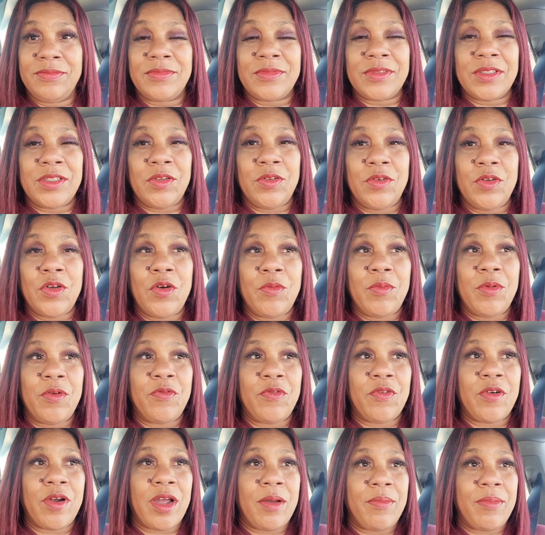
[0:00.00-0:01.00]
You know,
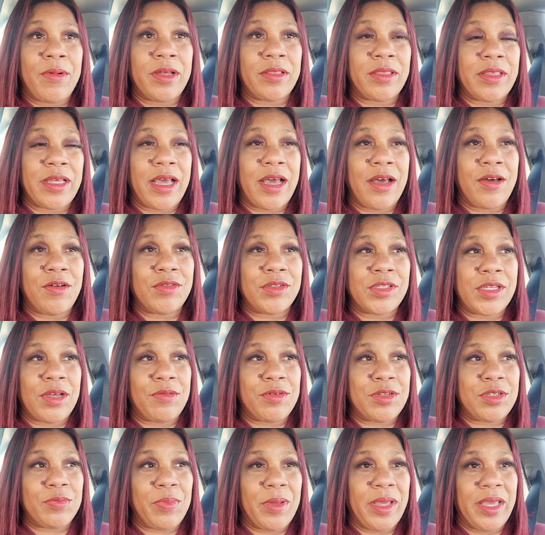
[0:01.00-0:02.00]
before I bought the house, I
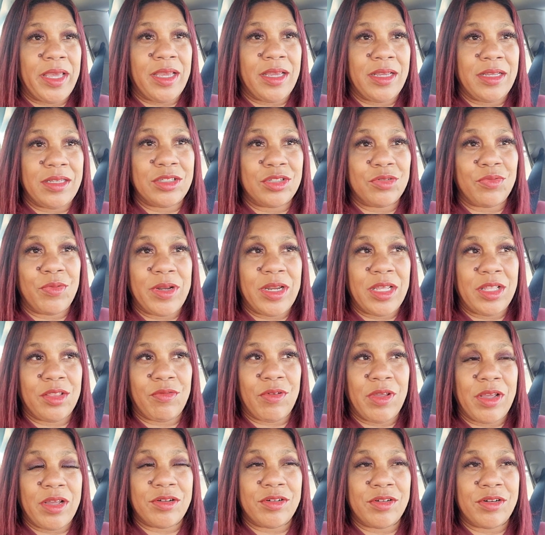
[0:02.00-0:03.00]
was paying
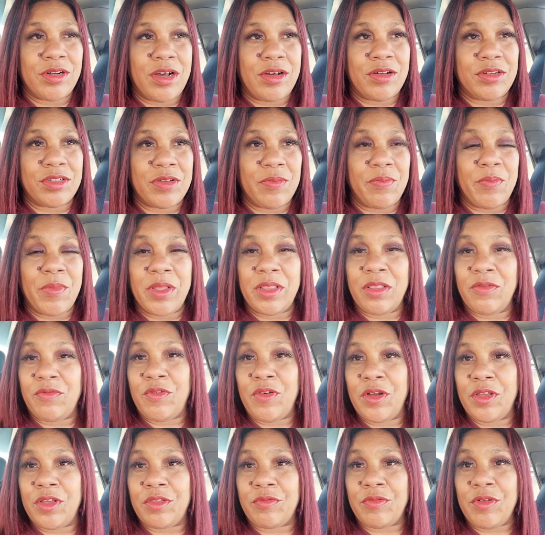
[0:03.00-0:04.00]
$2,300 a month
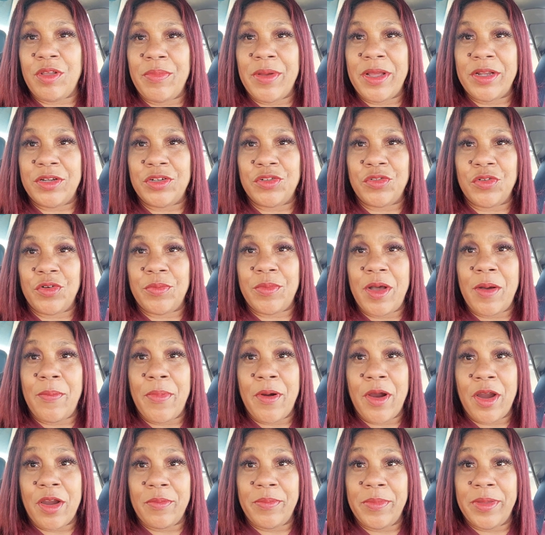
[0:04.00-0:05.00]
for a 3-bedroom
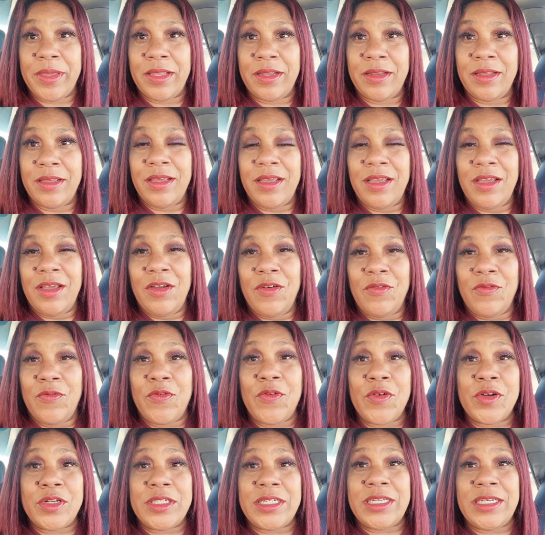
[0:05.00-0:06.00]
apartment,
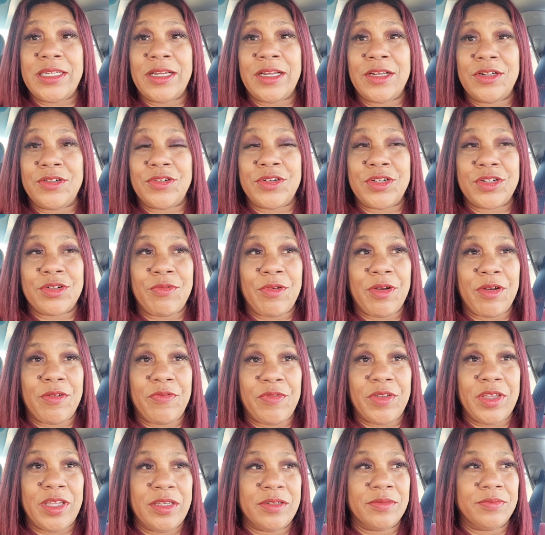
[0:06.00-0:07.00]
1,400 square
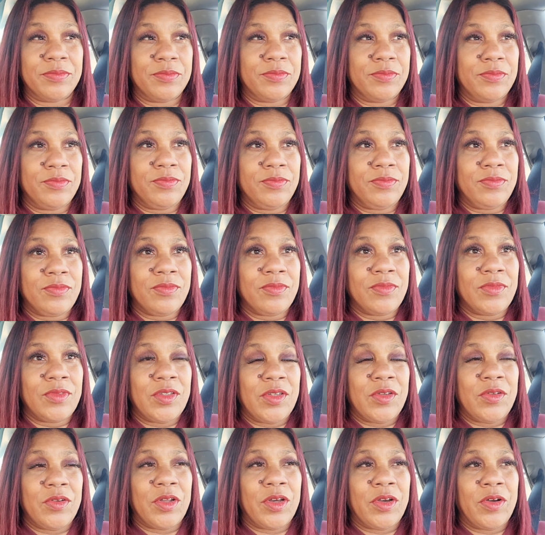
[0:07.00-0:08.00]
feet.
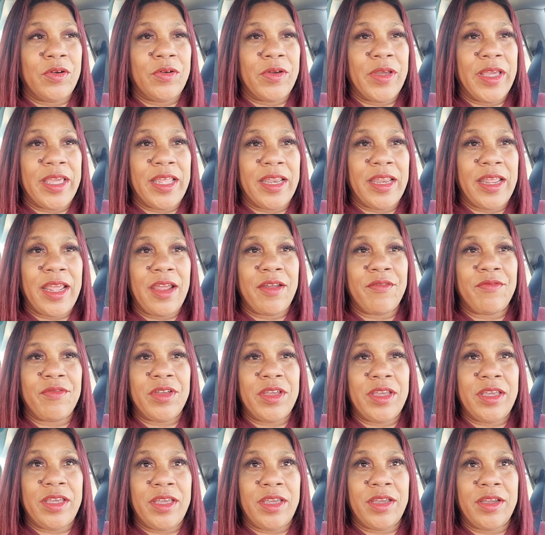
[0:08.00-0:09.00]
You know, and every
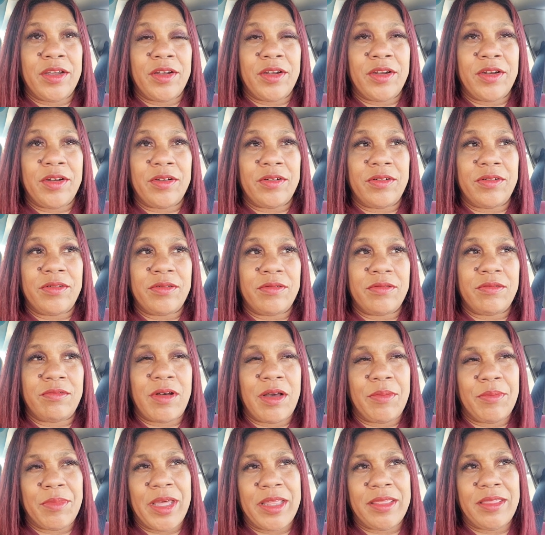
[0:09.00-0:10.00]
year, well, I
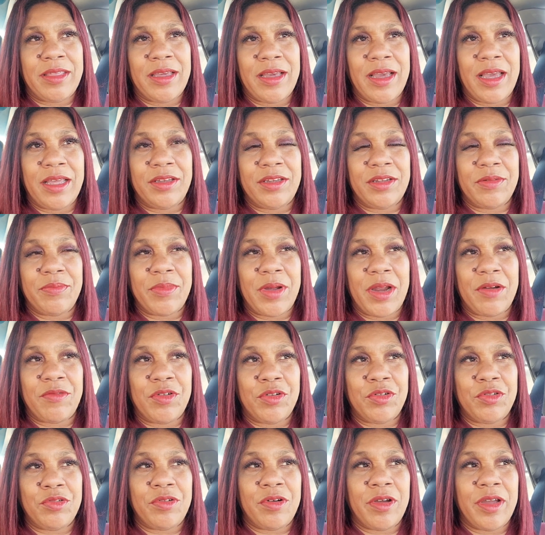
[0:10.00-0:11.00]
mean, I think I did my
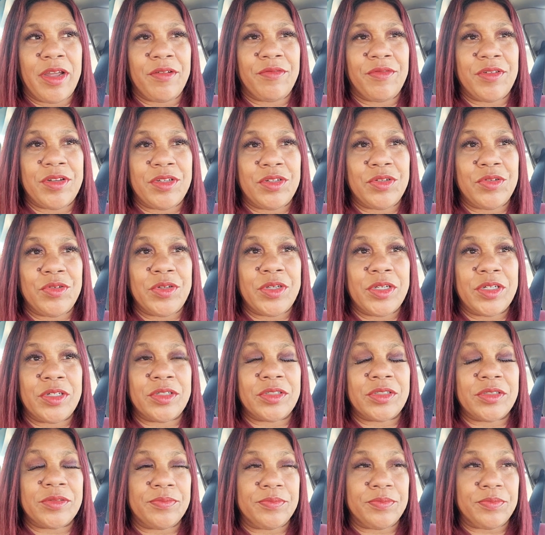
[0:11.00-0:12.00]
renewal every 2 years.
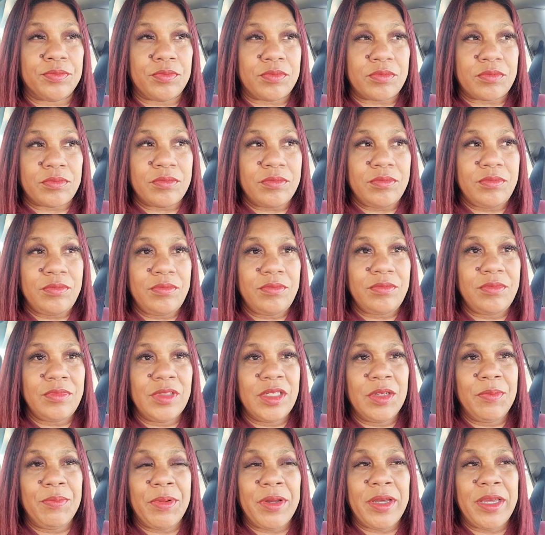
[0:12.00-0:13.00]

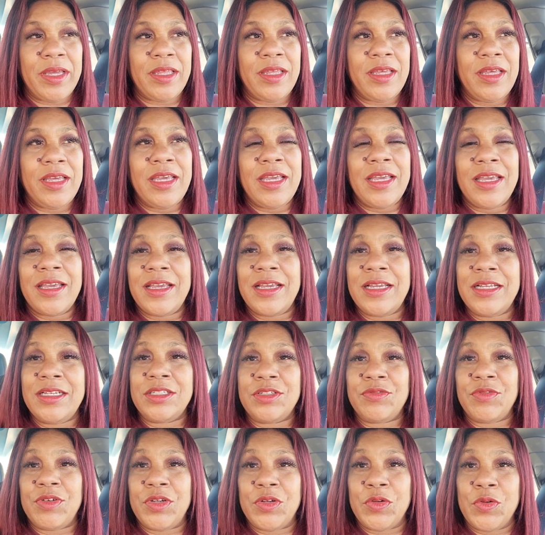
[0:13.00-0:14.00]
But each
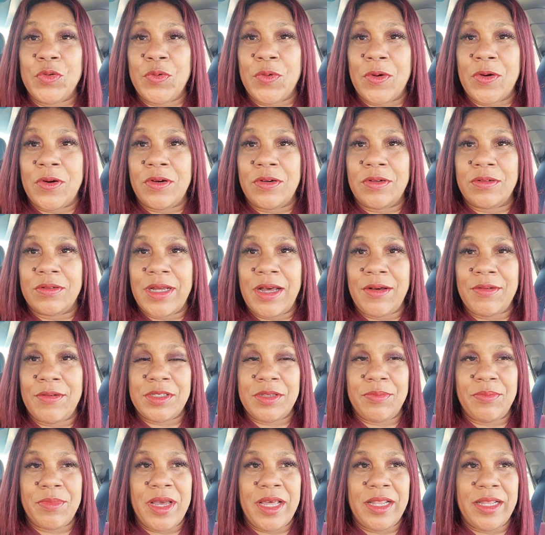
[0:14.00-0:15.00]
renewal, I
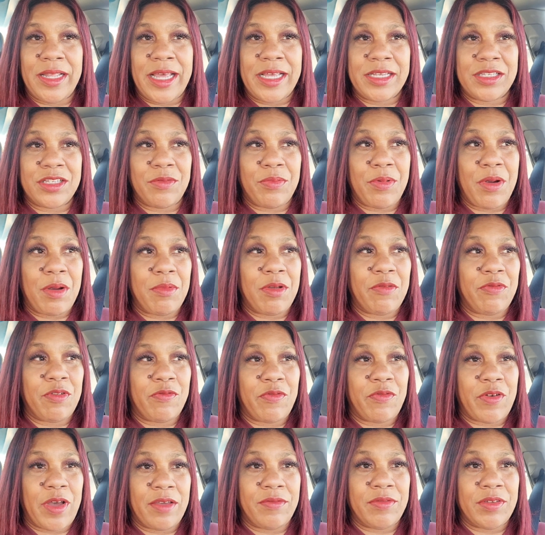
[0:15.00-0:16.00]
my last apartment for
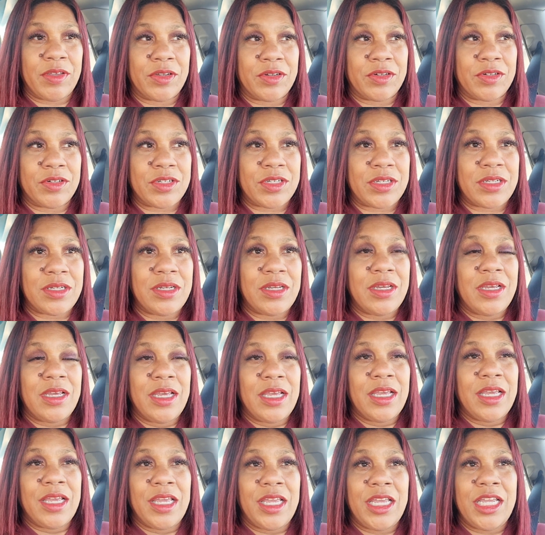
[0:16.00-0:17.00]
5 years.
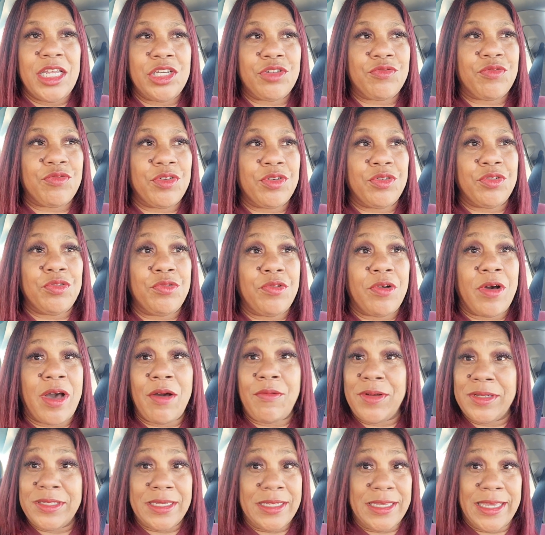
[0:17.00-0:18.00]
Each renewal, I
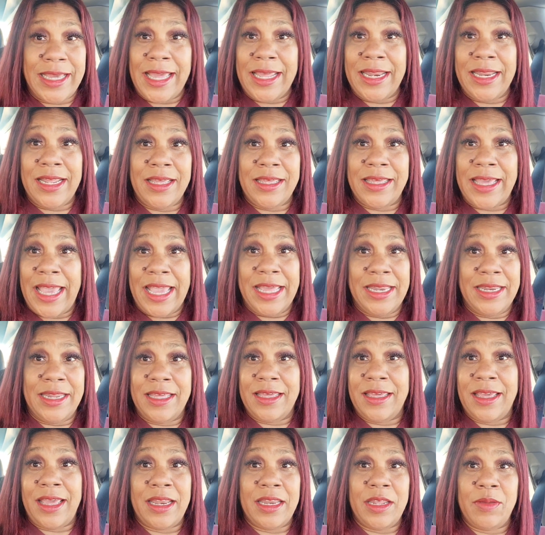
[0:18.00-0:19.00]
wasn't
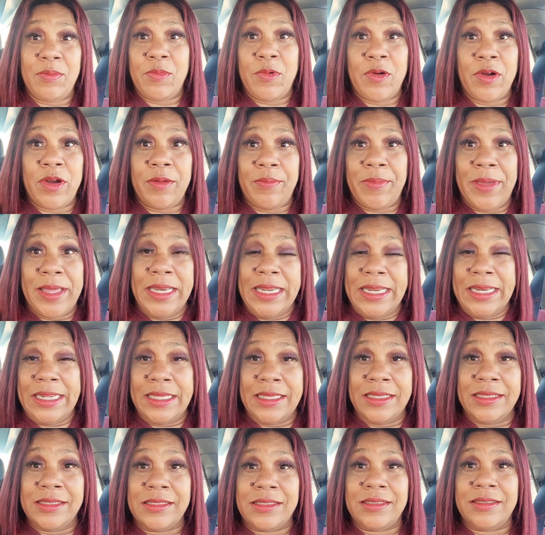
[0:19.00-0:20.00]
gaining any more
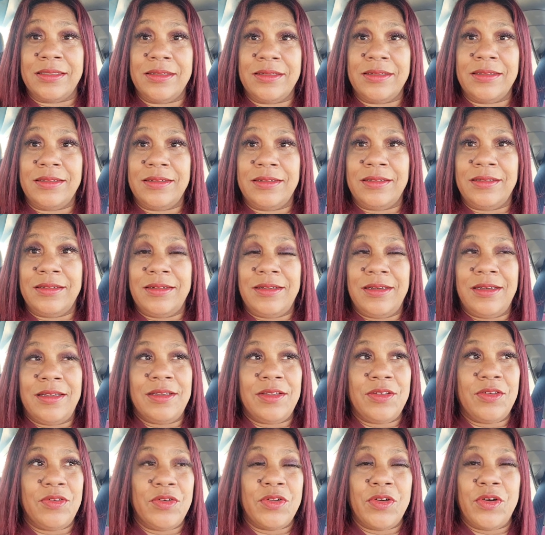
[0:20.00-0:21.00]
amenities.
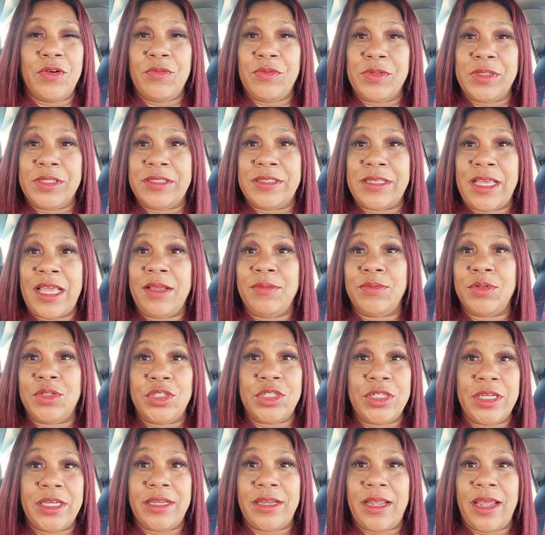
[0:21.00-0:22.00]
You know, it was the same
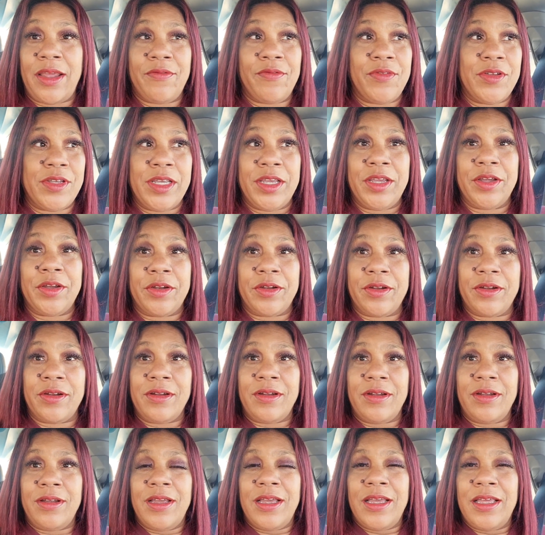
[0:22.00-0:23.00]
shit every year.
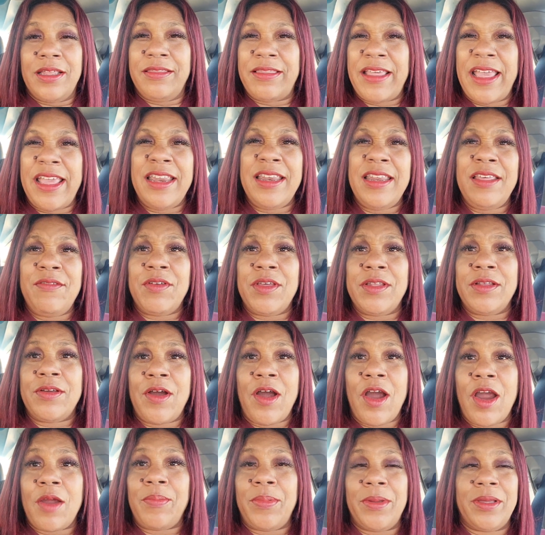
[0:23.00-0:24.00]
They didn't even
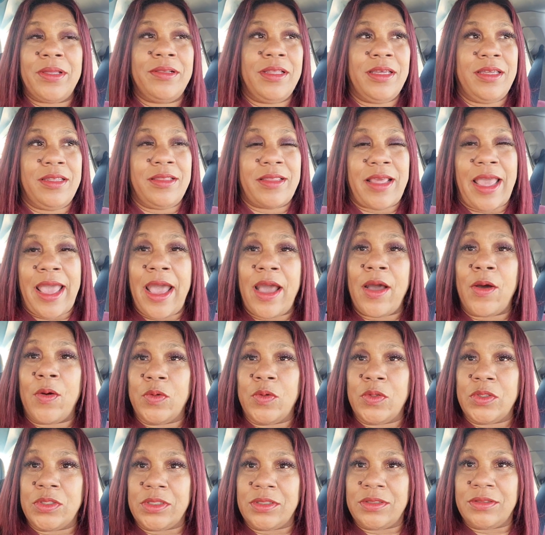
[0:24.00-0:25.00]
carpet clean the
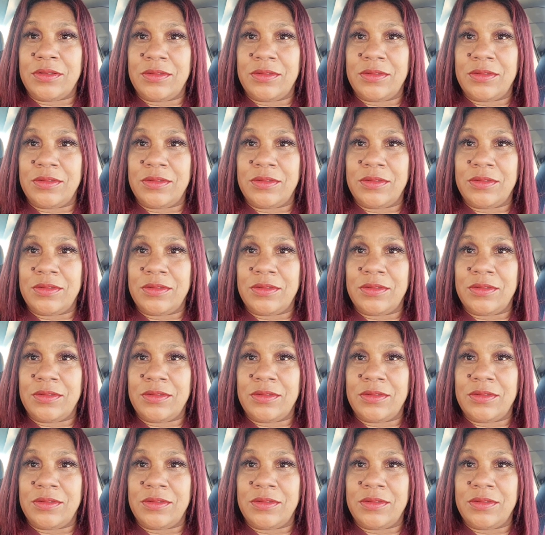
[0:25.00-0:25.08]
house.